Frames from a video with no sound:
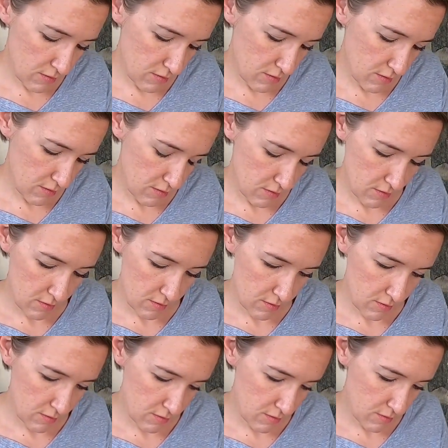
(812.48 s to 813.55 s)

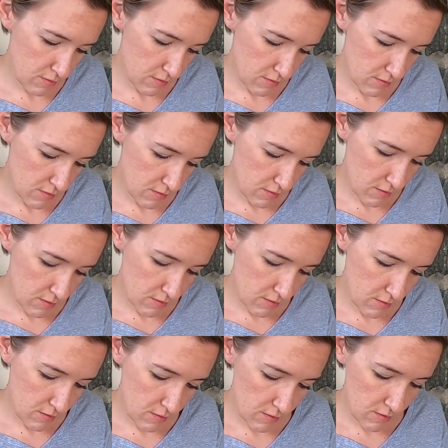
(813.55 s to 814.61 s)

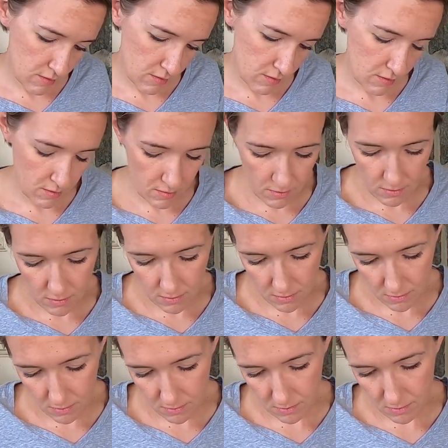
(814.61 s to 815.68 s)

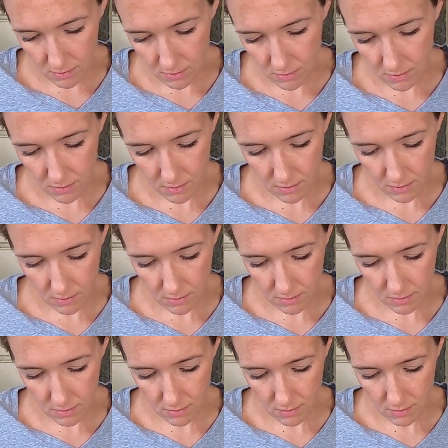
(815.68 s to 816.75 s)

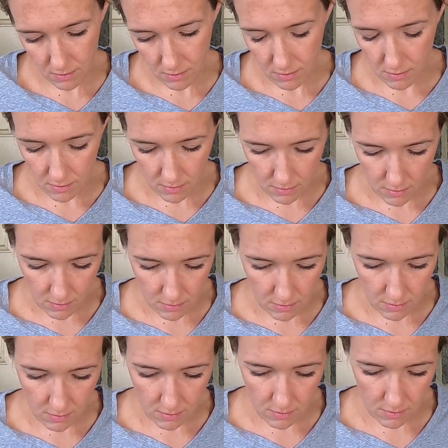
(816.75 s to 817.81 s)

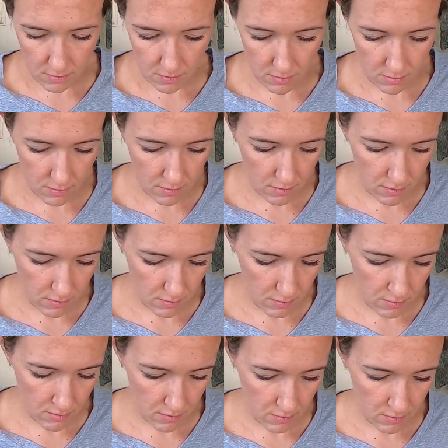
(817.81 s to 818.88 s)

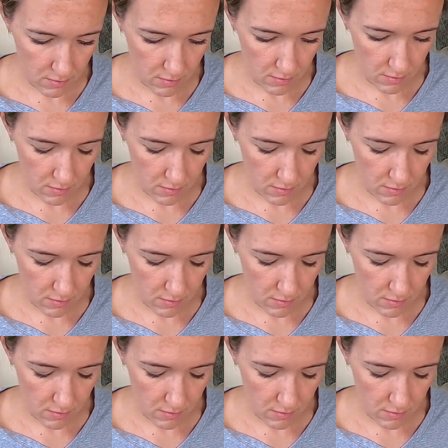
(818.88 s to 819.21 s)
(silence)